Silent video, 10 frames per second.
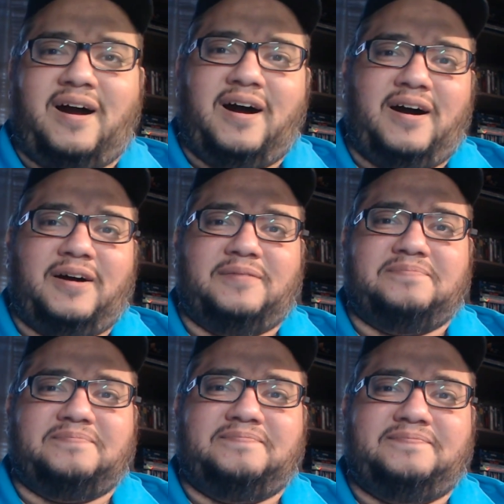
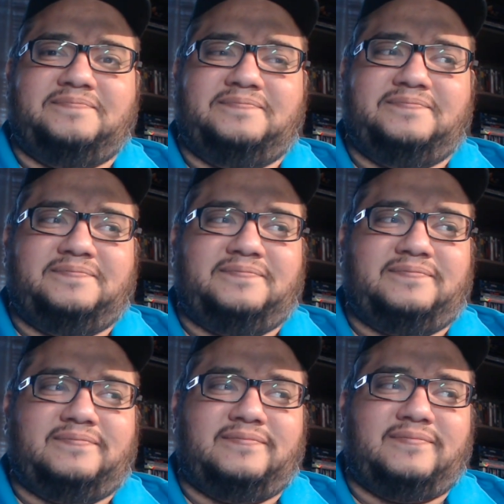um,
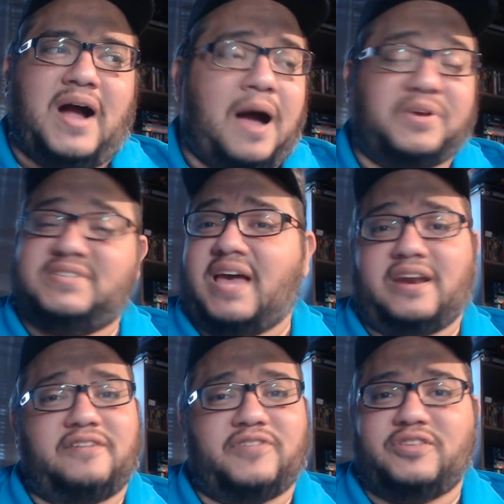I'm
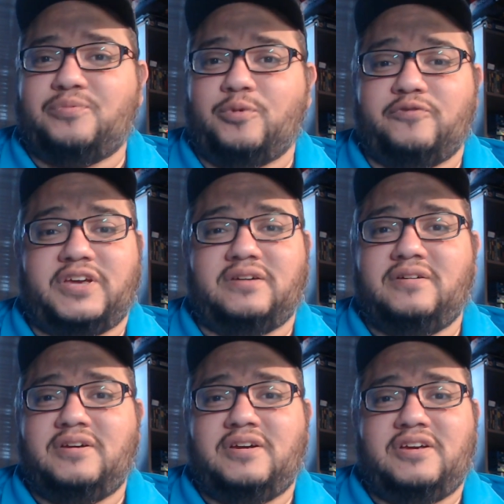excited for this movie.
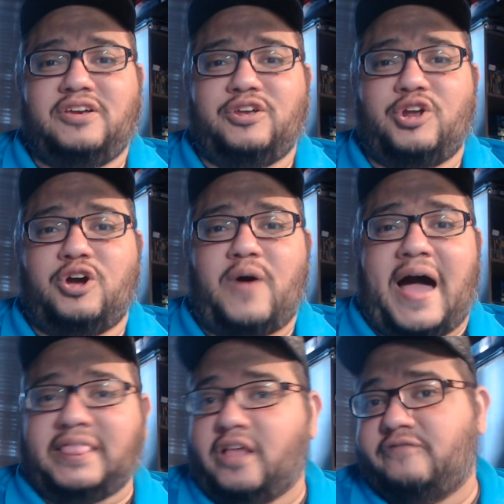
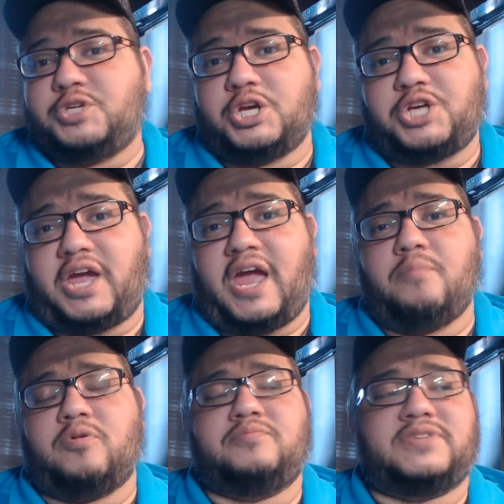I love J.J.
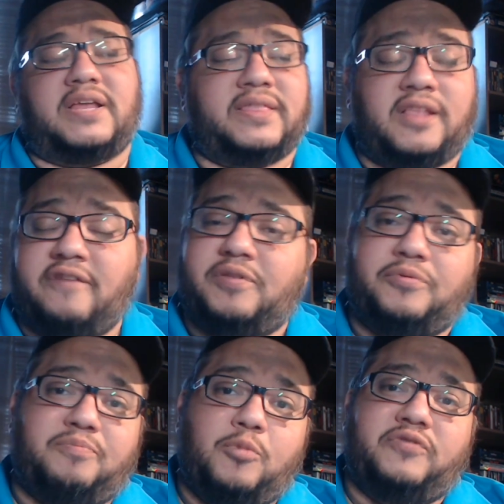Abrams. I love
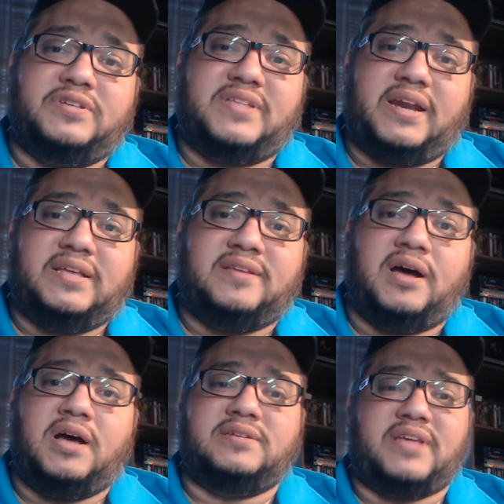the movies that he
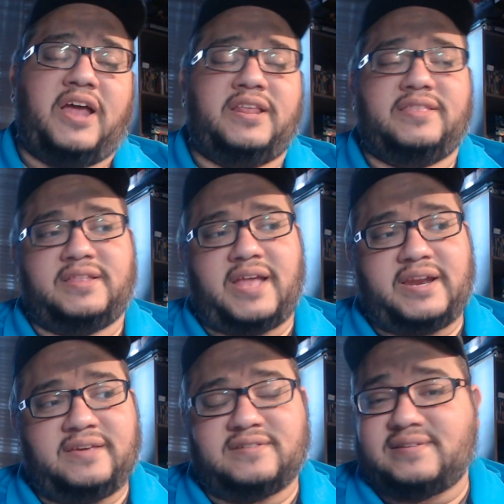does, anything
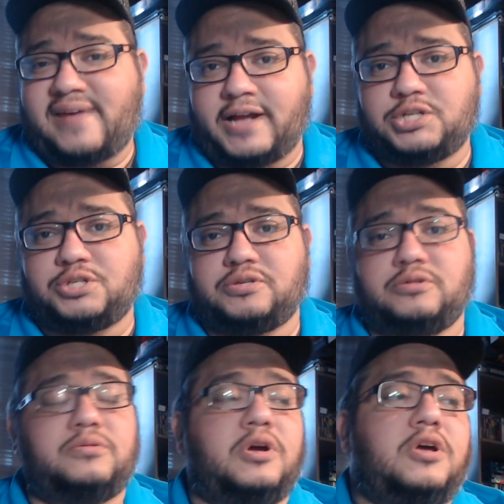that he's attached
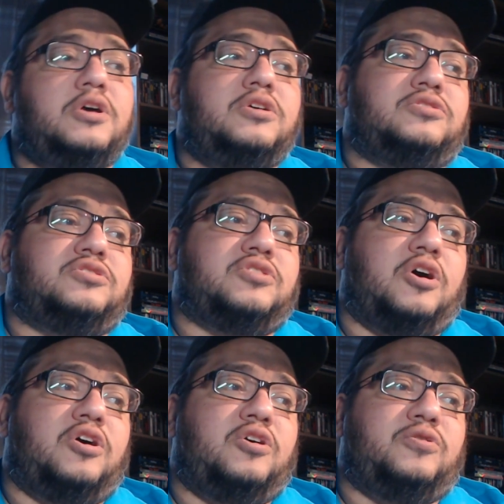to.
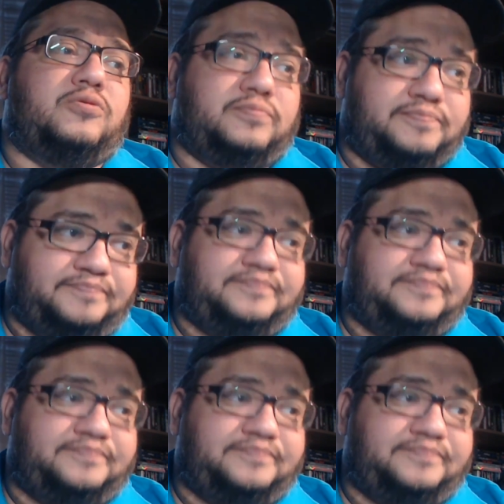So